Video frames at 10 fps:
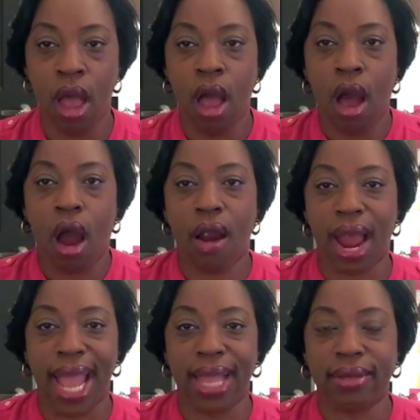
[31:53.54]
All
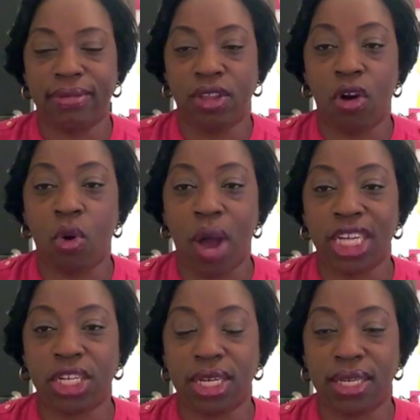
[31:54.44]
right. No
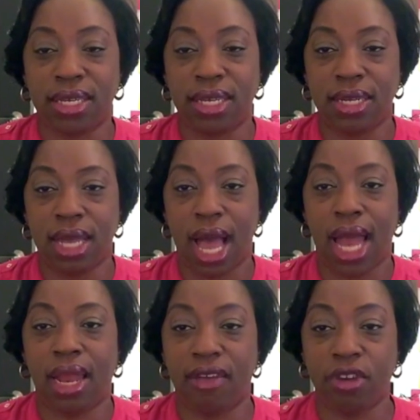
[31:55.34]
questions. I
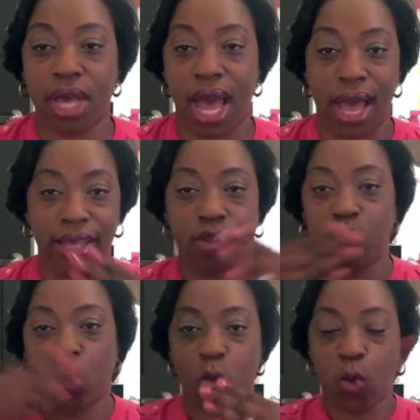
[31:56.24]
love you guys.
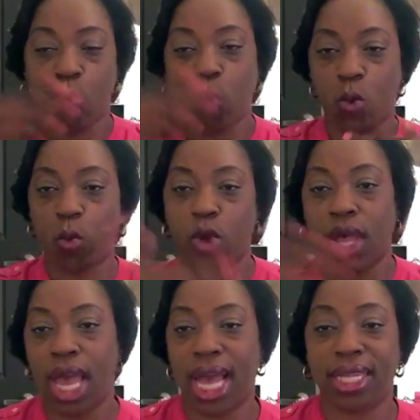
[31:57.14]

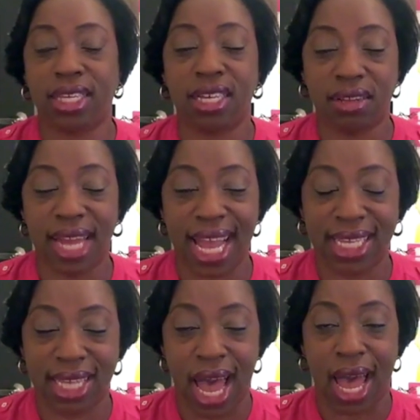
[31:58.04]
Until
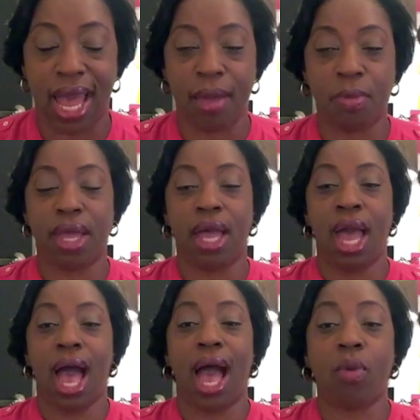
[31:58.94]
next time,
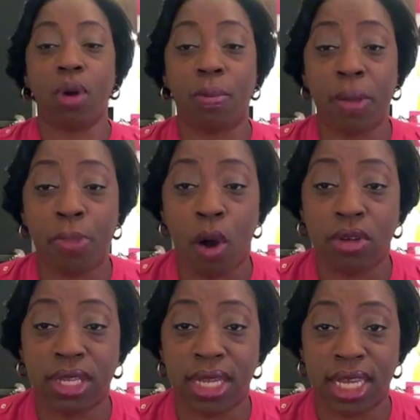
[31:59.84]
I will be
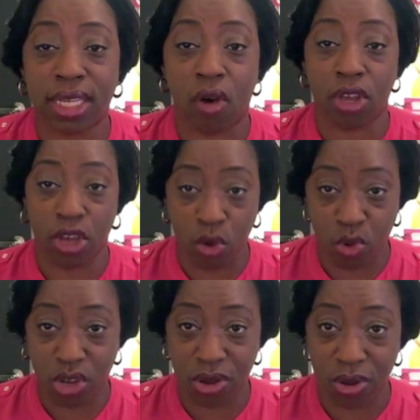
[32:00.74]
posting this on
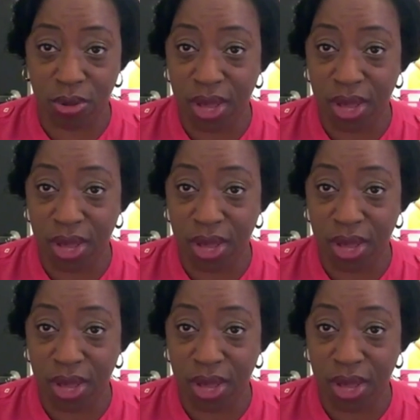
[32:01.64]
YouTube,